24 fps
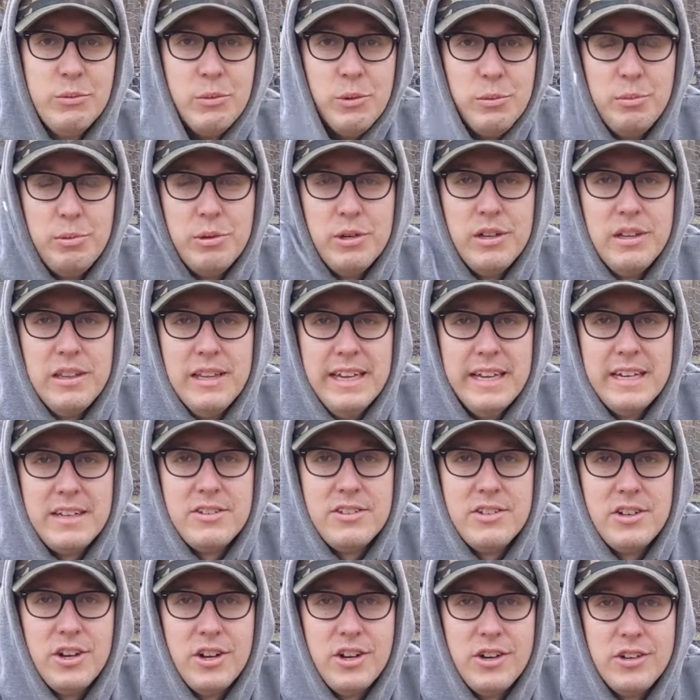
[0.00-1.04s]
We'll put a link
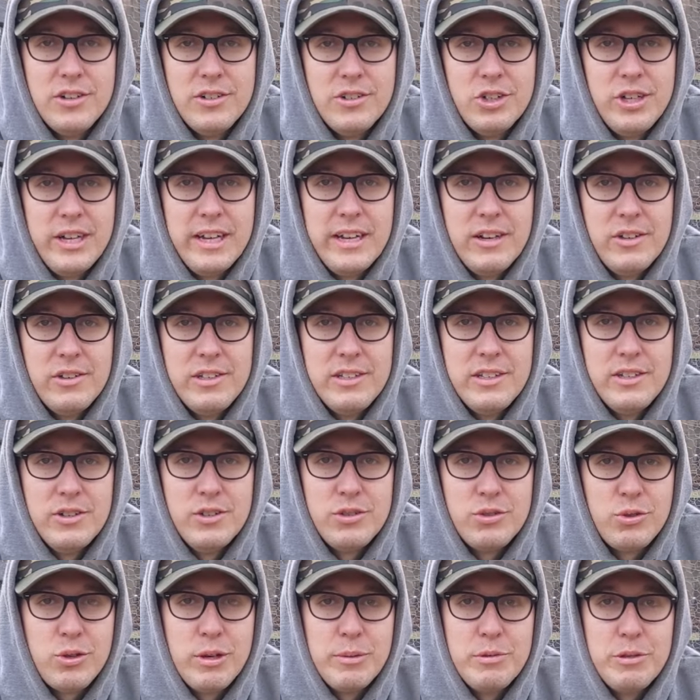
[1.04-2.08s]
to her channel in the
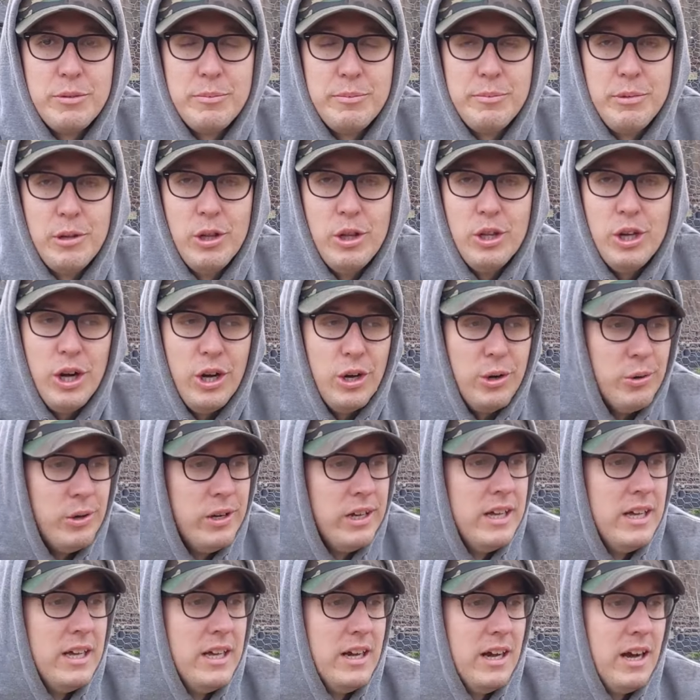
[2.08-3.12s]
description below.
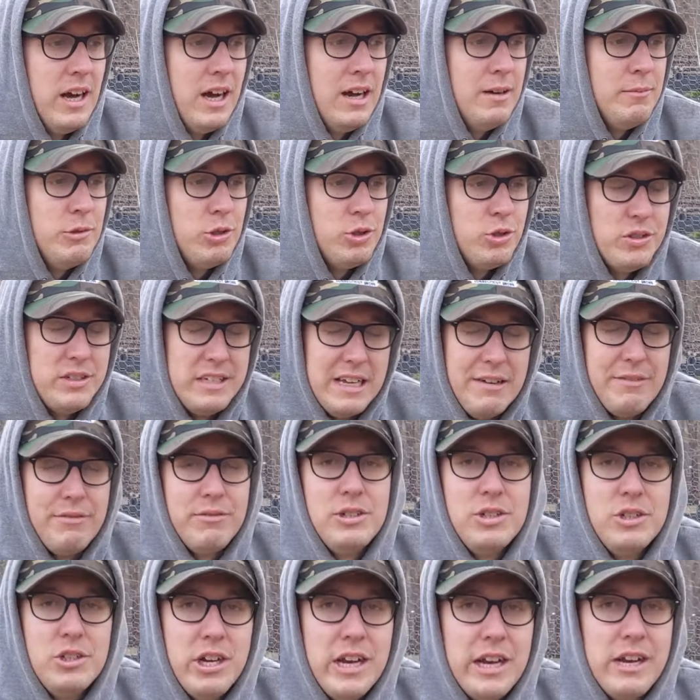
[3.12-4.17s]
Um, you should
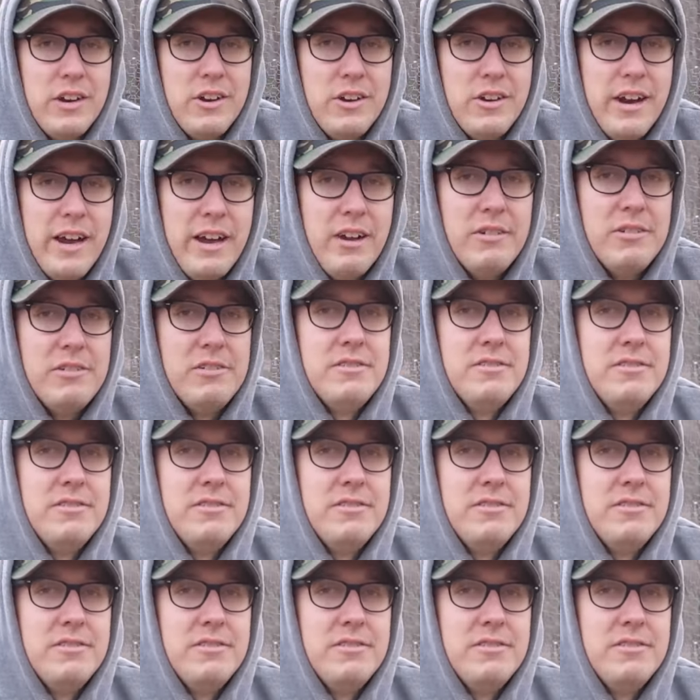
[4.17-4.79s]
definitely check her out.